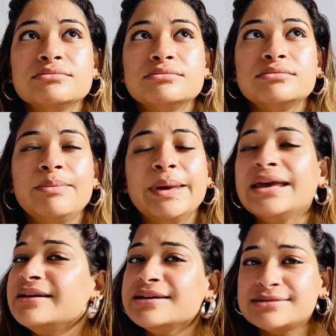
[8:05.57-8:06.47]

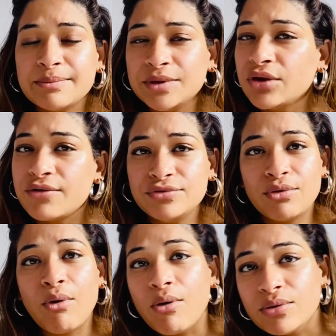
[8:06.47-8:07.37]
beginning something of your
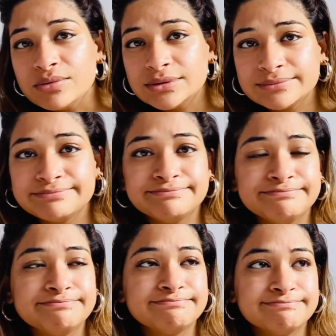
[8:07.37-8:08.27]
own.
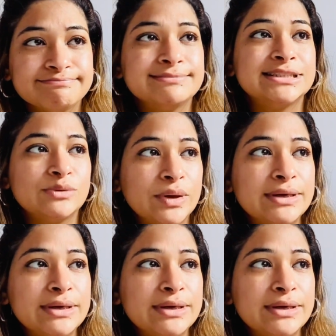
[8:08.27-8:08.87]
Okay,